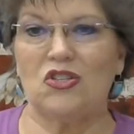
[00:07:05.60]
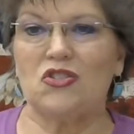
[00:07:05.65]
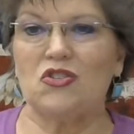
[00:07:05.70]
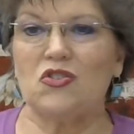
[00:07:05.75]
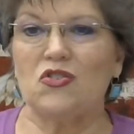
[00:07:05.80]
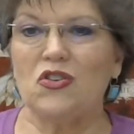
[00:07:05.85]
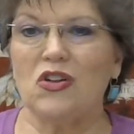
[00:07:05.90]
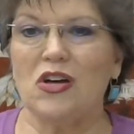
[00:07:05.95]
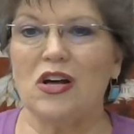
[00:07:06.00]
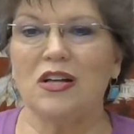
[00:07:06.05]

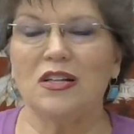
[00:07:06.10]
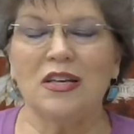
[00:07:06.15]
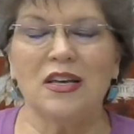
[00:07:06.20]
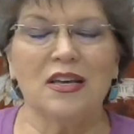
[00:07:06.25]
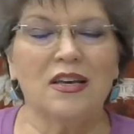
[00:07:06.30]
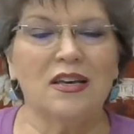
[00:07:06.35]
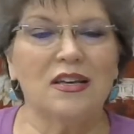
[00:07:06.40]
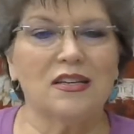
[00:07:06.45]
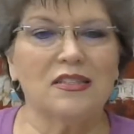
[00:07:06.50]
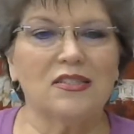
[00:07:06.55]
sister-in-law,
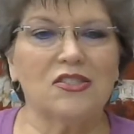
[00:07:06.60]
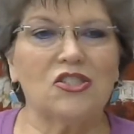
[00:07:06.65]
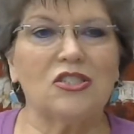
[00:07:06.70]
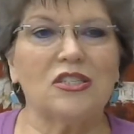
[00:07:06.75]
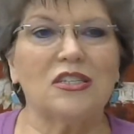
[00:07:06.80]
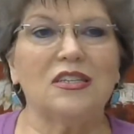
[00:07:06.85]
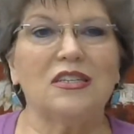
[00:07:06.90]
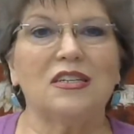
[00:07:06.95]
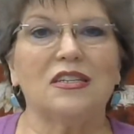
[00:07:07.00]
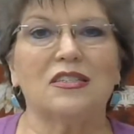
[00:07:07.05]

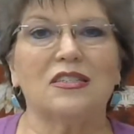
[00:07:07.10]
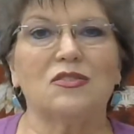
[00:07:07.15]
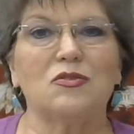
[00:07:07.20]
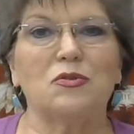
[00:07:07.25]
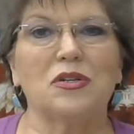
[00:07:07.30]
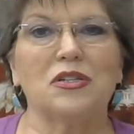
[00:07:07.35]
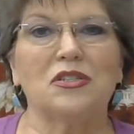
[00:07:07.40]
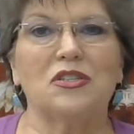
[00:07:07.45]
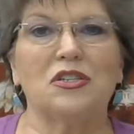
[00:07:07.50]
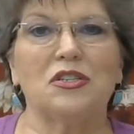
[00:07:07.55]
she is
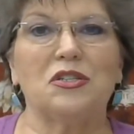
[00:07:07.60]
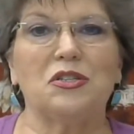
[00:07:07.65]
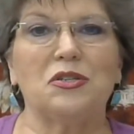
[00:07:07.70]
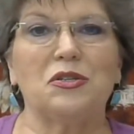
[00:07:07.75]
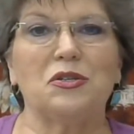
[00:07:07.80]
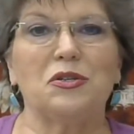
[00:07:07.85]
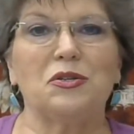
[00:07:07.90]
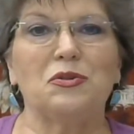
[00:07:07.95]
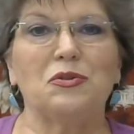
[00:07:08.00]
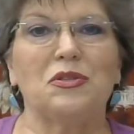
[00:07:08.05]
going to
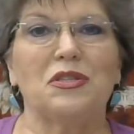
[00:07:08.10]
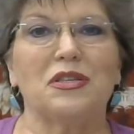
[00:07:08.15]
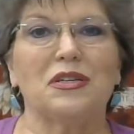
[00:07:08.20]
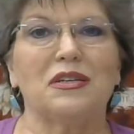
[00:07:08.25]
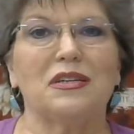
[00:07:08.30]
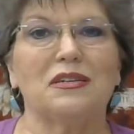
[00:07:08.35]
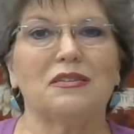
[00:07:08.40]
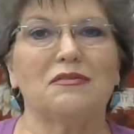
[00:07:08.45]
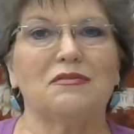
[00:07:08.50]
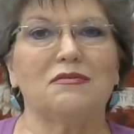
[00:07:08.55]
do
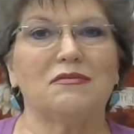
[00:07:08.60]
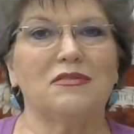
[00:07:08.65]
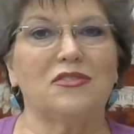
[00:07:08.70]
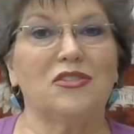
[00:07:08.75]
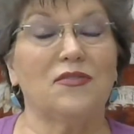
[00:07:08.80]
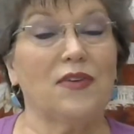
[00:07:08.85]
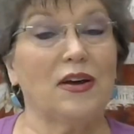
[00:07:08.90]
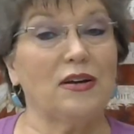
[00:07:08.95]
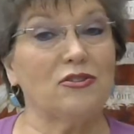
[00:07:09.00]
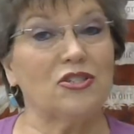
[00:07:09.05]
the
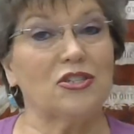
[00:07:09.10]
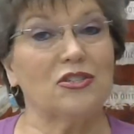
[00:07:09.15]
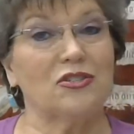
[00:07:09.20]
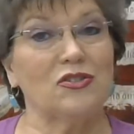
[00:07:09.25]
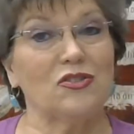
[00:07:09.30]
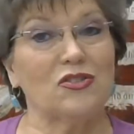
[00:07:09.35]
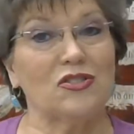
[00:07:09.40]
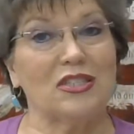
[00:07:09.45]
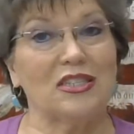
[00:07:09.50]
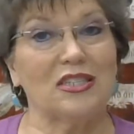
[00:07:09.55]

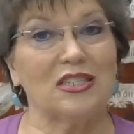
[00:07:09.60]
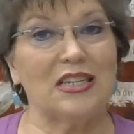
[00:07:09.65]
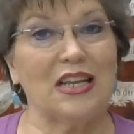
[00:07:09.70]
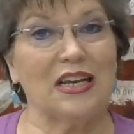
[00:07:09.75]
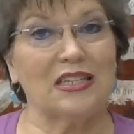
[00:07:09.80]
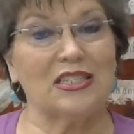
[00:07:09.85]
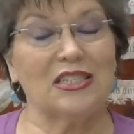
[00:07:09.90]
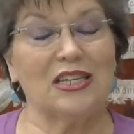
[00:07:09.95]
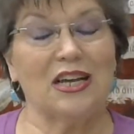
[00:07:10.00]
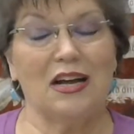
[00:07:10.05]
devotionals this
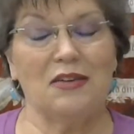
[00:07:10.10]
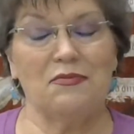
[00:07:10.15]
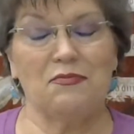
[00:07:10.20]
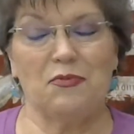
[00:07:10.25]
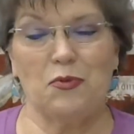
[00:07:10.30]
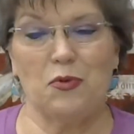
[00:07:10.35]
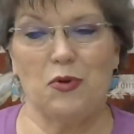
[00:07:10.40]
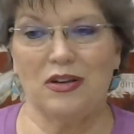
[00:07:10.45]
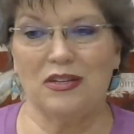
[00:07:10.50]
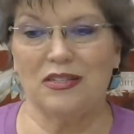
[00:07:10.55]
next time
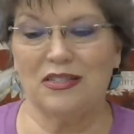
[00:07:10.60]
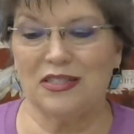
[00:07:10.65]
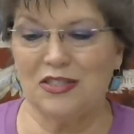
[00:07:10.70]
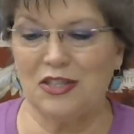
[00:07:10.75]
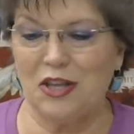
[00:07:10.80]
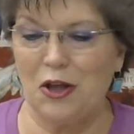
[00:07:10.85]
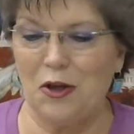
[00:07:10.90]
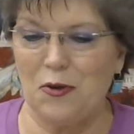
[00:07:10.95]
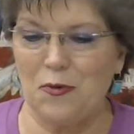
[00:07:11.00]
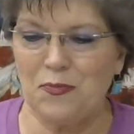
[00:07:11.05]
for us.
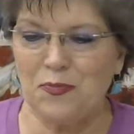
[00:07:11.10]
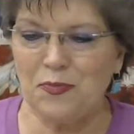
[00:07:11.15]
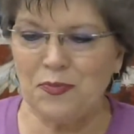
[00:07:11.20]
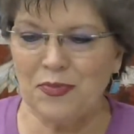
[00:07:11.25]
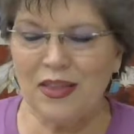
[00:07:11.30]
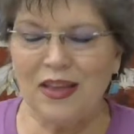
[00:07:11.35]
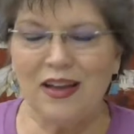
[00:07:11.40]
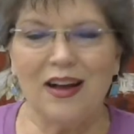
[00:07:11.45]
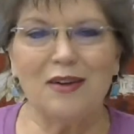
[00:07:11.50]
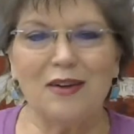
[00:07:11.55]
So
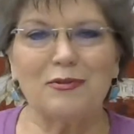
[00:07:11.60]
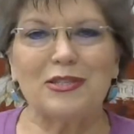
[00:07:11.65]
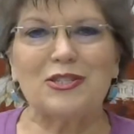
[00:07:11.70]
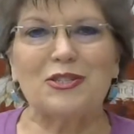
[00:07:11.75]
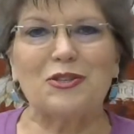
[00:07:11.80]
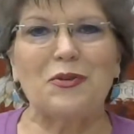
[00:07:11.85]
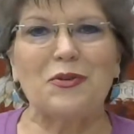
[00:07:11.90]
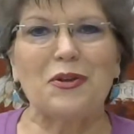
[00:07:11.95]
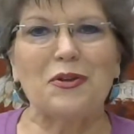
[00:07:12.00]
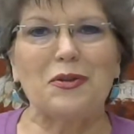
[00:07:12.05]
I was
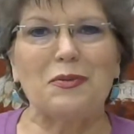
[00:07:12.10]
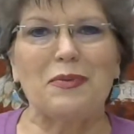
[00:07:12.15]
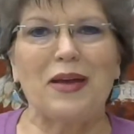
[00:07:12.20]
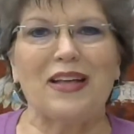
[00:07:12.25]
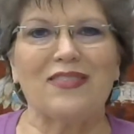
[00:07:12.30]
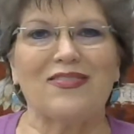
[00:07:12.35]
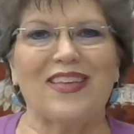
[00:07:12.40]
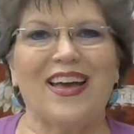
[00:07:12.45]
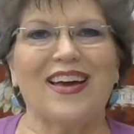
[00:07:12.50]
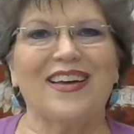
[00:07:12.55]
thrilled
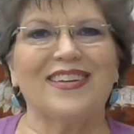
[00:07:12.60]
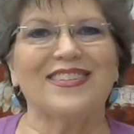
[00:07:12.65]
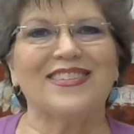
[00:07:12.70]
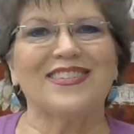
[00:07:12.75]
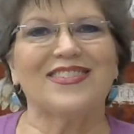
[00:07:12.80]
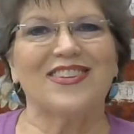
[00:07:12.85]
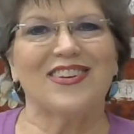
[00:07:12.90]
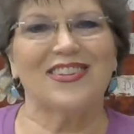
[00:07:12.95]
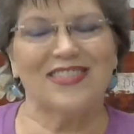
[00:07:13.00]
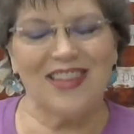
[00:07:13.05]
about that. I
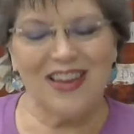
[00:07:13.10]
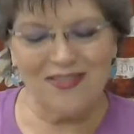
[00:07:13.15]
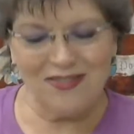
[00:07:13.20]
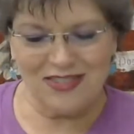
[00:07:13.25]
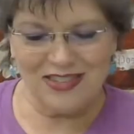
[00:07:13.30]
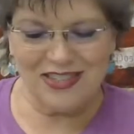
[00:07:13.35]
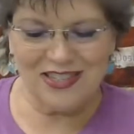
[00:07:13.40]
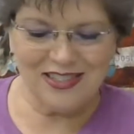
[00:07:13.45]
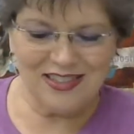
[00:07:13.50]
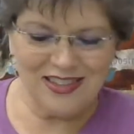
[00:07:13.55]
thought
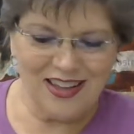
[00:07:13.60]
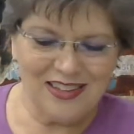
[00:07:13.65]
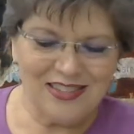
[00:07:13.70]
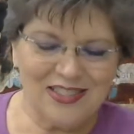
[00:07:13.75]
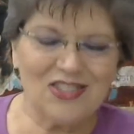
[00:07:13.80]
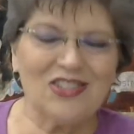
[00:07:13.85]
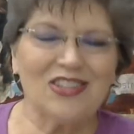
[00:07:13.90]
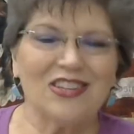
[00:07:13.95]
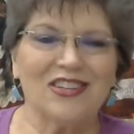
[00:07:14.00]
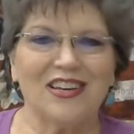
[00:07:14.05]

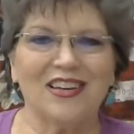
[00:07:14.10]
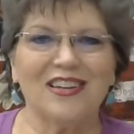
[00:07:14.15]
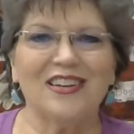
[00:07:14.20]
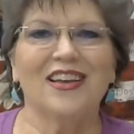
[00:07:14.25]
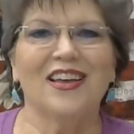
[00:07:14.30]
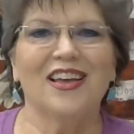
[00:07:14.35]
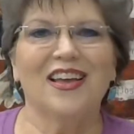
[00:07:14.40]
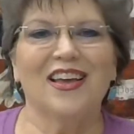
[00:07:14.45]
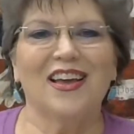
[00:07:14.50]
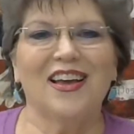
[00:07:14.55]
that's good.
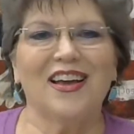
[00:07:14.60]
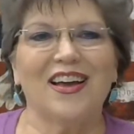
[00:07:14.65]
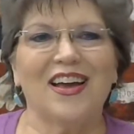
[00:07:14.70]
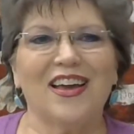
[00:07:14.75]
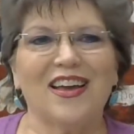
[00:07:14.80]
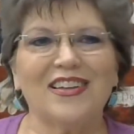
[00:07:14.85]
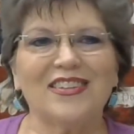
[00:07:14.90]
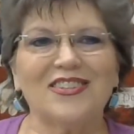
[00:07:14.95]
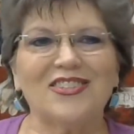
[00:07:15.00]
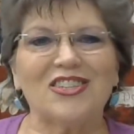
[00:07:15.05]

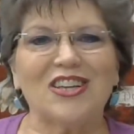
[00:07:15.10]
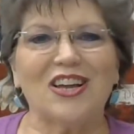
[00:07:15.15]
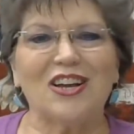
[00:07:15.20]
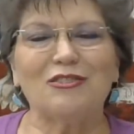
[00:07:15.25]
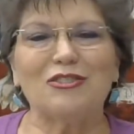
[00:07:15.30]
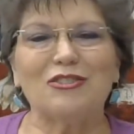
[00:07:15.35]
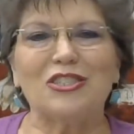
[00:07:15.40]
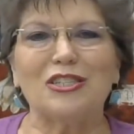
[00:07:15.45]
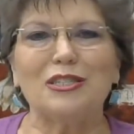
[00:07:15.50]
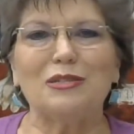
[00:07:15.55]
And
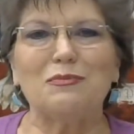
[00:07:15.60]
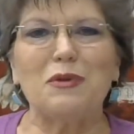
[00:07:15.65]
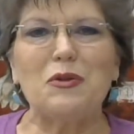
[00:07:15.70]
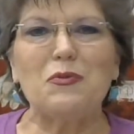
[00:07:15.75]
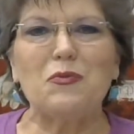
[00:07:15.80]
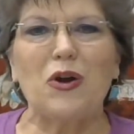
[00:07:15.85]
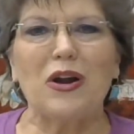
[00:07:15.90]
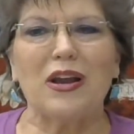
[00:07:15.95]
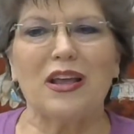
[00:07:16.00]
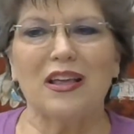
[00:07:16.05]
so she's
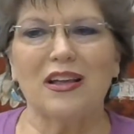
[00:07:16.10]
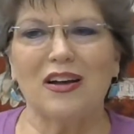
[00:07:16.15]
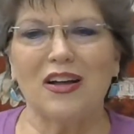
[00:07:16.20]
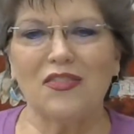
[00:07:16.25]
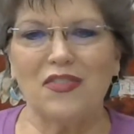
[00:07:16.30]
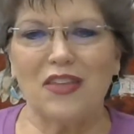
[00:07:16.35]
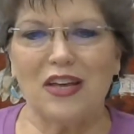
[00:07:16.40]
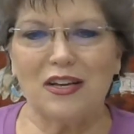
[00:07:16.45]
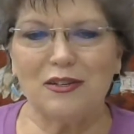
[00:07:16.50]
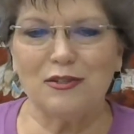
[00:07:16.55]
been working
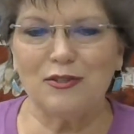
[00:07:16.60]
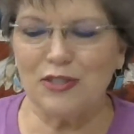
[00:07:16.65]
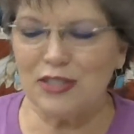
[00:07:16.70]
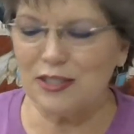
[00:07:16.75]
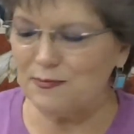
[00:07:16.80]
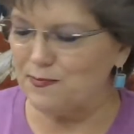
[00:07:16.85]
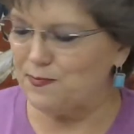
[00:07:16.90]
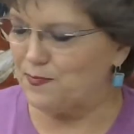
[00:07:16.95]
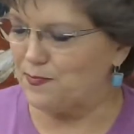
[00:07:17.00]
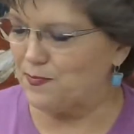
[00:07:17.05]
on
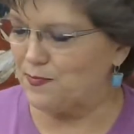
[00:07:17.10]
those.